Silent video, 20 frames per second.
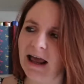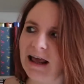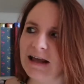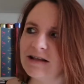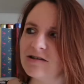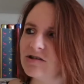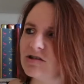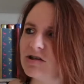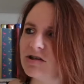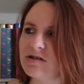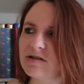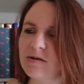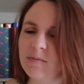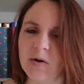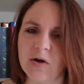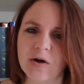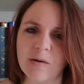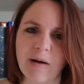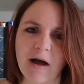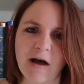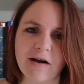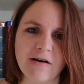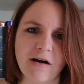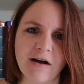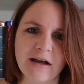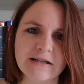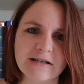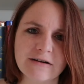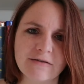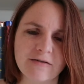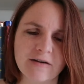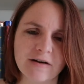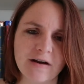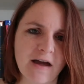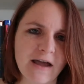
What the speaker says: It's just a book about 9 different